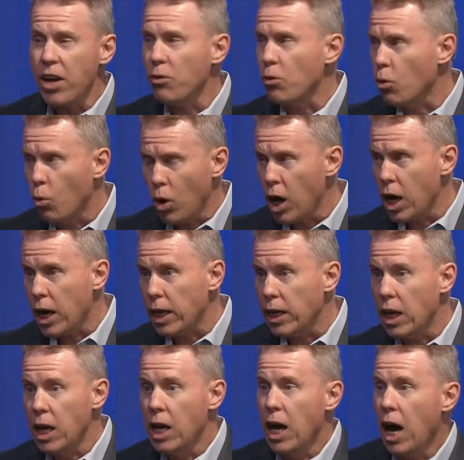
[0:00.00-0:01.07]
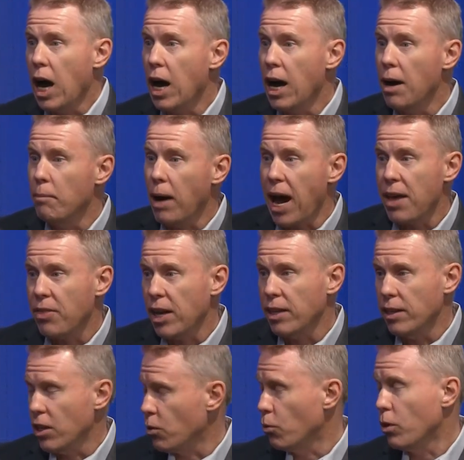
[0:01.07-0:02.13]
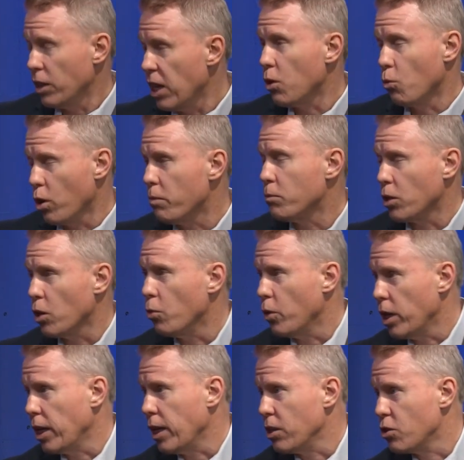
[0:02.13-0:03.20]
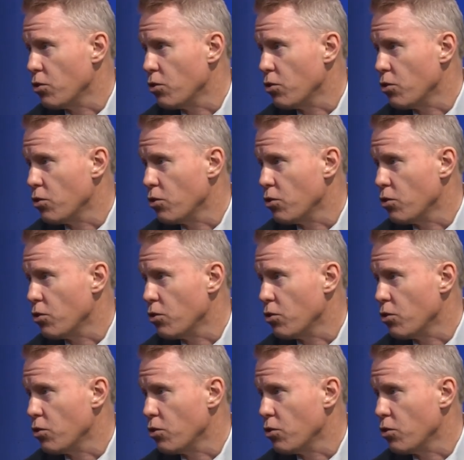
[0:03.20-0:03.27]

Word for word: Either one, I think neither one of them is going to win